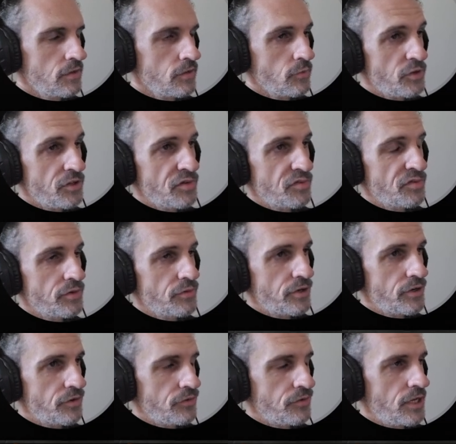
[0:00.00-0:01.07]
We definitely
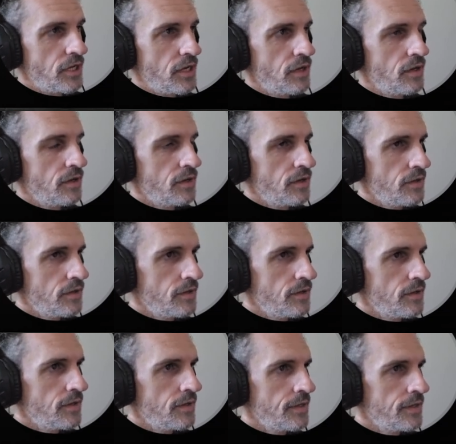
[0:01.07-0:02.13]
want to do that.
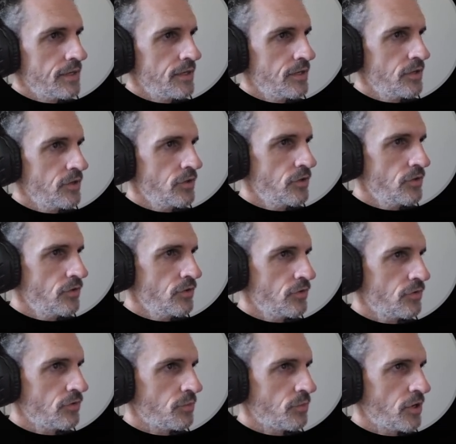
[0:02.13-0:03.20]

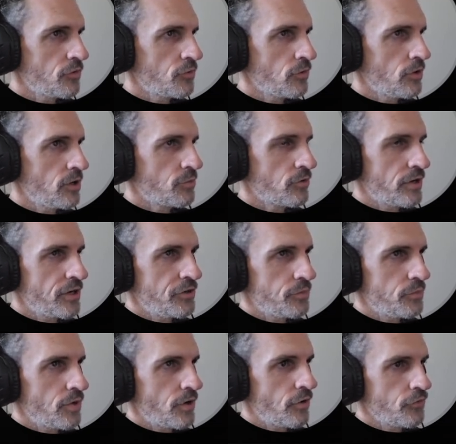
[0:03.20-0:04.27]
So you might as well upgrade your
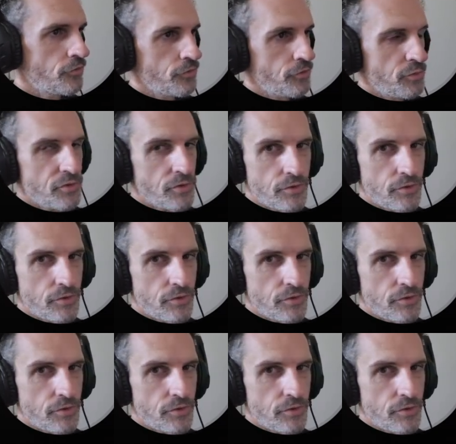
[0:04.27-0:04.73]
borrowed troops,